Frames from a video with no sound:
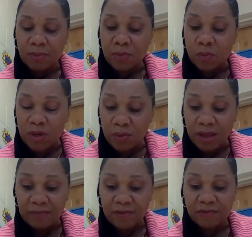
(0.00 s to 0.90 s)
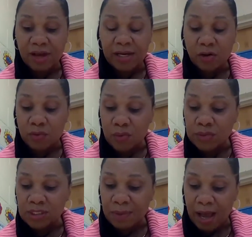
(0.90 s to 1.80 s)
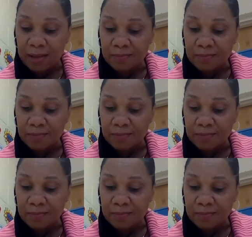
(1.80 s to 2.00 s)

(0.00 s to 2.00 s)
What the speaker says: But we will have to find our own spot.